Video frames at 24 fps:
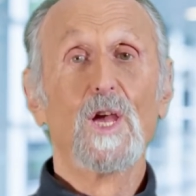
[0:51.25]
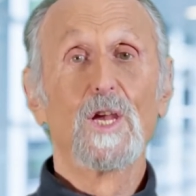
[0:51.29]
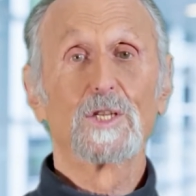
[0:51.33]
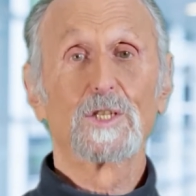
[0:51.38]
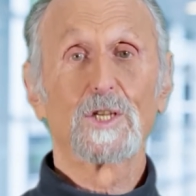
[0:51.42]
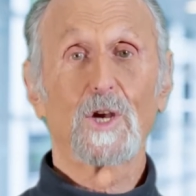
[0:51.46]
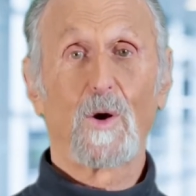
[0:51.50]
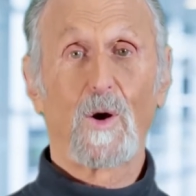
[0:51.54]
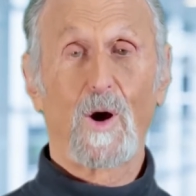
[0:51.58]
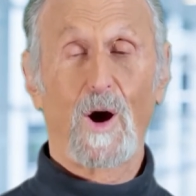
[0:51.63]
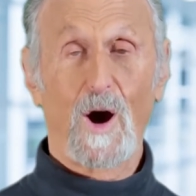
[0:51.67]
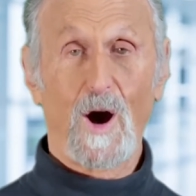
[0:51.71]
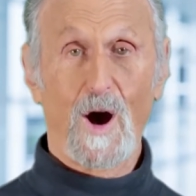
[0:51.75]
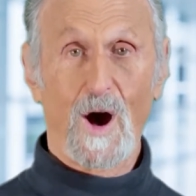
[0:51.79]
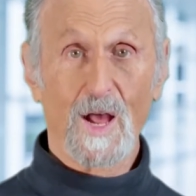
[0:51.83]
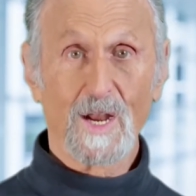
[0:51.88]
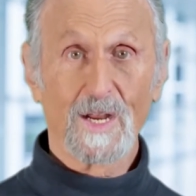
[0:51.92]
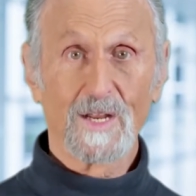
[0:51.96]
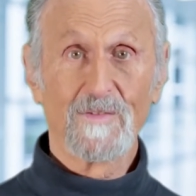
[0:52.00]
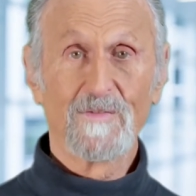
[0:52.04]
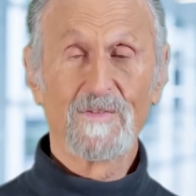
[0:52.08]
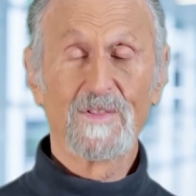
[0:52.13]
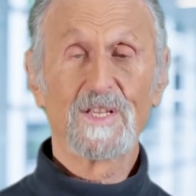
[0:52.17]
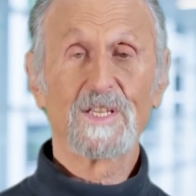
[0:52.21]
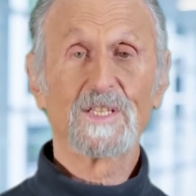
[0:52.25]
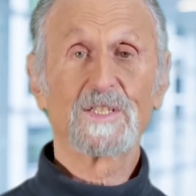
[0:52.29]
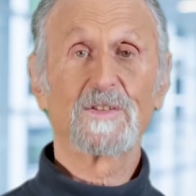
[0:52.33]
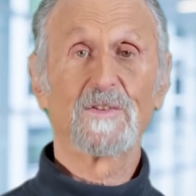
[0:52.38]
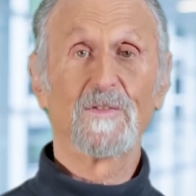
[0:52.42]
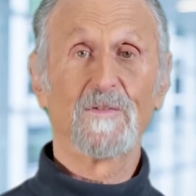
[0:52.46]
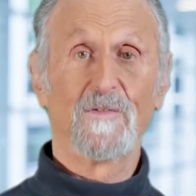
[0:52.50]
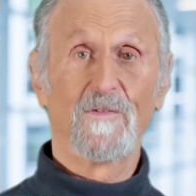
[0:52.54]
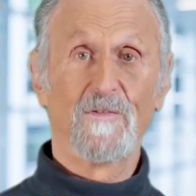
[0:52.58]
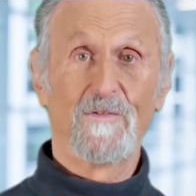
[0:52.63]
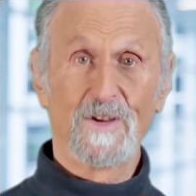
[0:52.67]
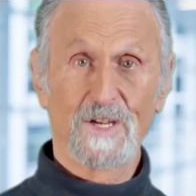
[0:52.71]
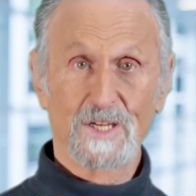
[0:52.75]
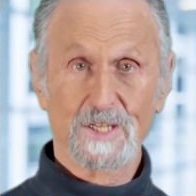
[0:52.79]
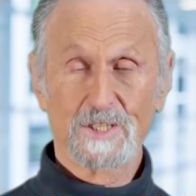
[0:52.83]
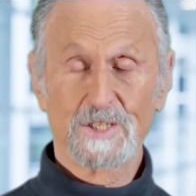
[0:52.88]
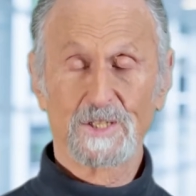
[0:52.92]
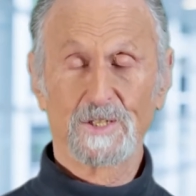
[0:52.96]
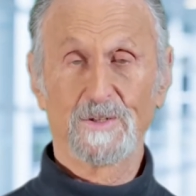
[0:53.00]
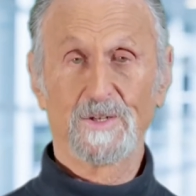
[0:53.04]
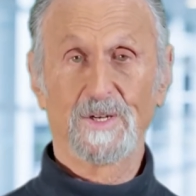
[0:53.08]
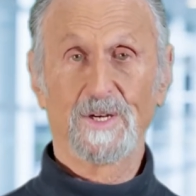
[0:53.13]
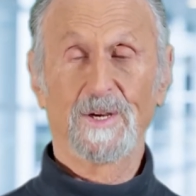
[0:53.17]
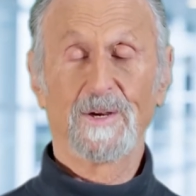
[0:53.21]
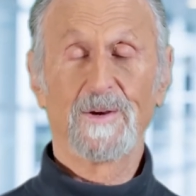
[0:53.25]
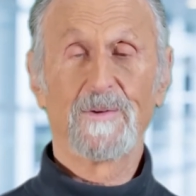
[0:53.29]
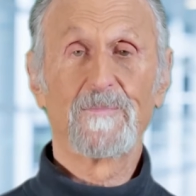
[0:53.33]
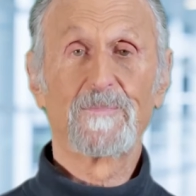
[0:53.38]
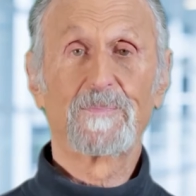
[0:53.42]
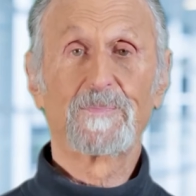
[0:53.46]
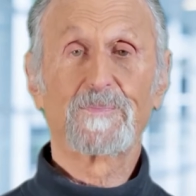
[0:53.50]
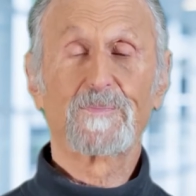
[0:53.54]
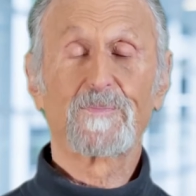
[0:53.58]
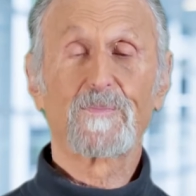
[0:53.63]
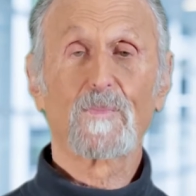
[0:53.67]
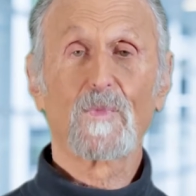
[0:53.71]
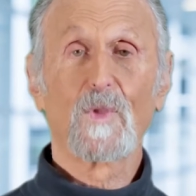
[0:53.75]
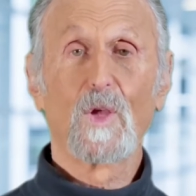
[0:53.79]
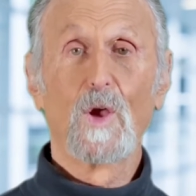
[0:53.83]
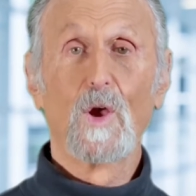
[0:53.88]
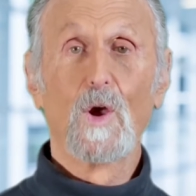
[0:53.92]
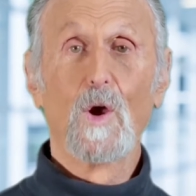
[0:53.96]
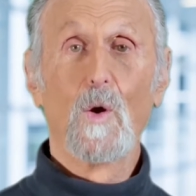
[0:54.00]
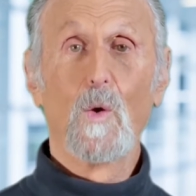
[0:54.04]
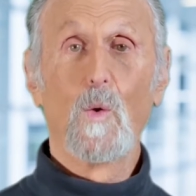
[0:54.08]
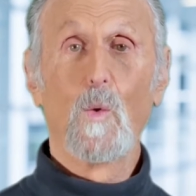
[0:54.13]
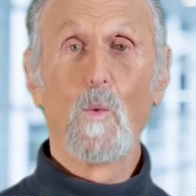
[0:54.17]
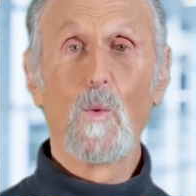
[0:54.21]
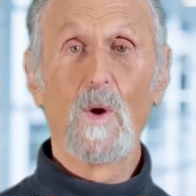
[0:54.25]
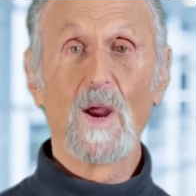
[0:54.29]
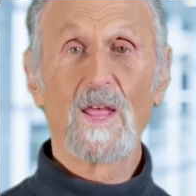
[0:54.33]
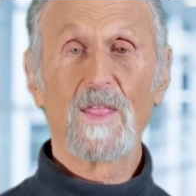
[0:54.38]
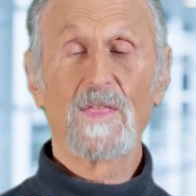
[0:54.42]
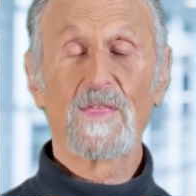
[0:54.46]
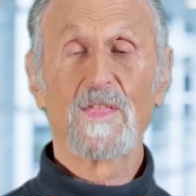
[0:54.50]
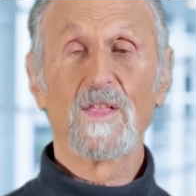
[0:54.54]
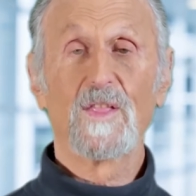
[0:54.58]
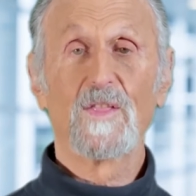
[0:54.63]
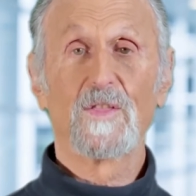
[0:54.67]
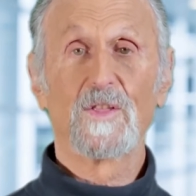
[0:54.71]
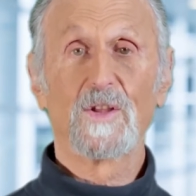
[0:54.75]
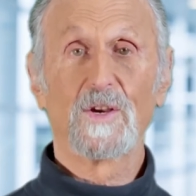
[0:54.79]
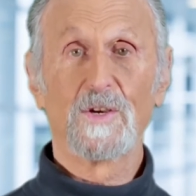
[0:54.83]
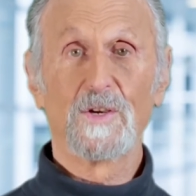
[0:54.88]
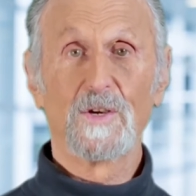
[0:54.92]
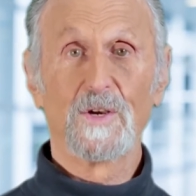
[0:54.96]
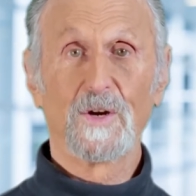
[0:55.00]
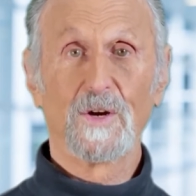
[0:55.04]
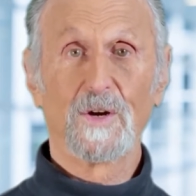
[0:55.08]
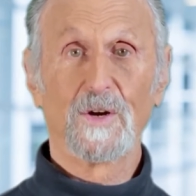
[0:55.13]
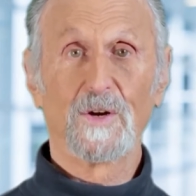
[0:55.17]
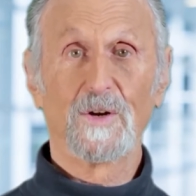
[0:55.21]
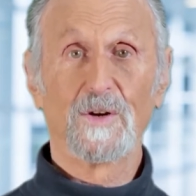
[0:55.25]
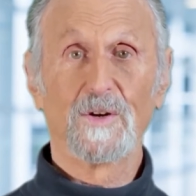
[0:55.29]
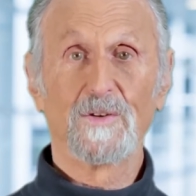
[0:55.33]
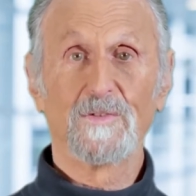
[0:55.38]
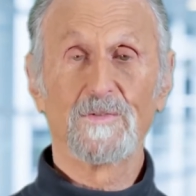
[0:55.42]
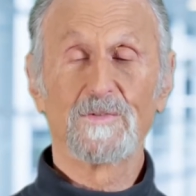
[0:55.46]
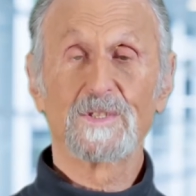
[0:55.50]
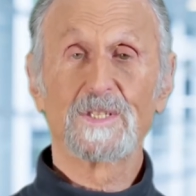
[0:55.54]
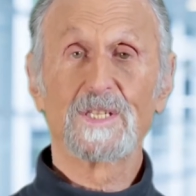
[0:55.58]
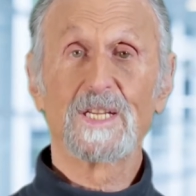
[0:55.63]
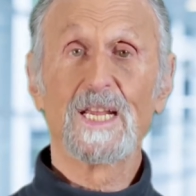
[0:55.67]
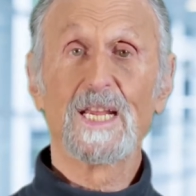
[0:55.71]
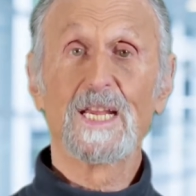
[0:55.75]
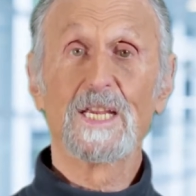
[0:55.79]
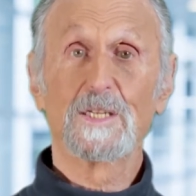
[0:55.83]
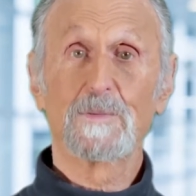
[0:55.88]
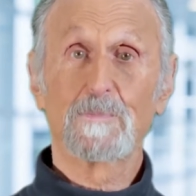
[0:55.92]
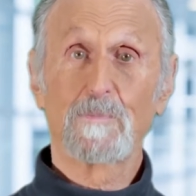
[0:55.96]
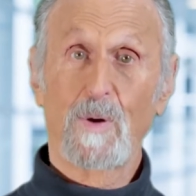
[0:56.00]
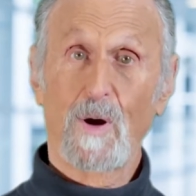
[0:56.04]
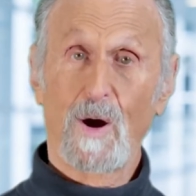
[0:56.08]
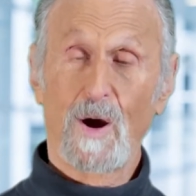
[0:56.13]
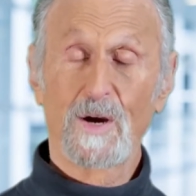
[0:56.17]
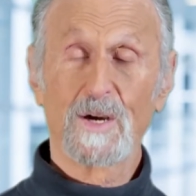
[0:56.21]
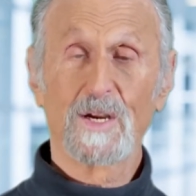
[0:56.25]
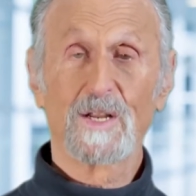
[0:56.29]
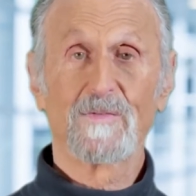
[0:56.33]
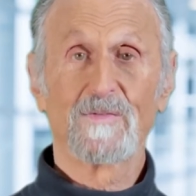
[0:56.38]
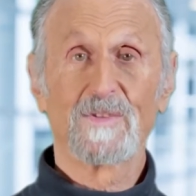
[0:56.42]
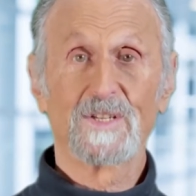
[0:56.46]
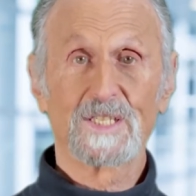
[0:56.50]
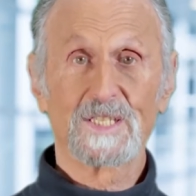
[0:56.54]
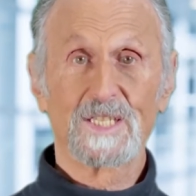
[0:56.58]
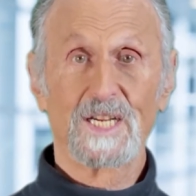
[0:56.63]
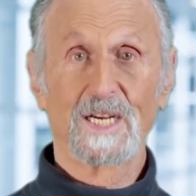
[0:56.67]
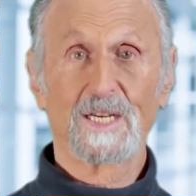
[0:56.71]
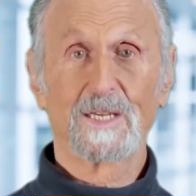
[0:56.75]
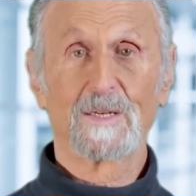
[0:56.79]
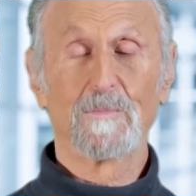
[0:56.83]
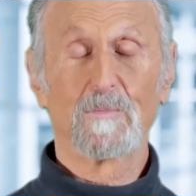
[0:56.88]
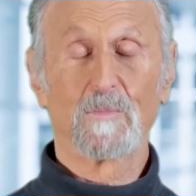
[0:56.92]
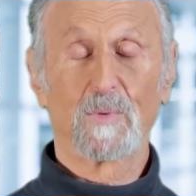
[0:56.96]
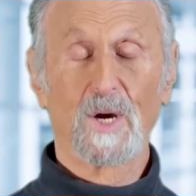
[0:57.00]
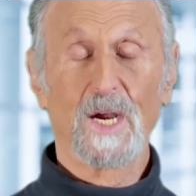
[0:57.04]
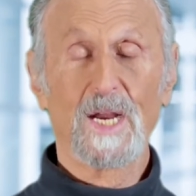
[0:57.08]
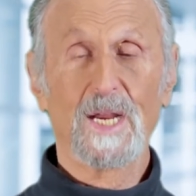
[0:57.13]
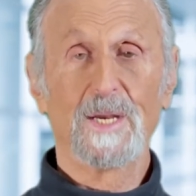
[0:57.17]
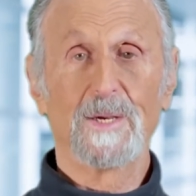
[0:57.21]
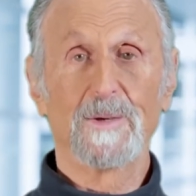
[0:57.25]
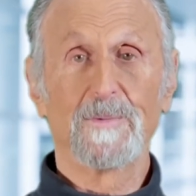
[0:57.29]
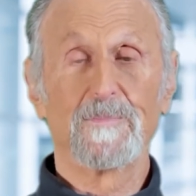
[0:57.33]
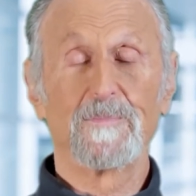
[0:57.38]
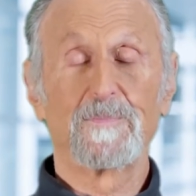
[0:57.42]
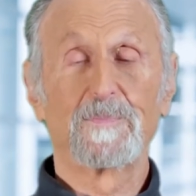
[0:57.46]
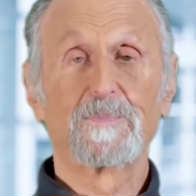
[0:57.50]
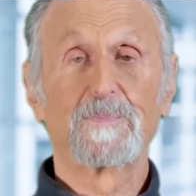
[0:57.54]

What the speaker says: So all of this viscera with the nerves is part of the second brain.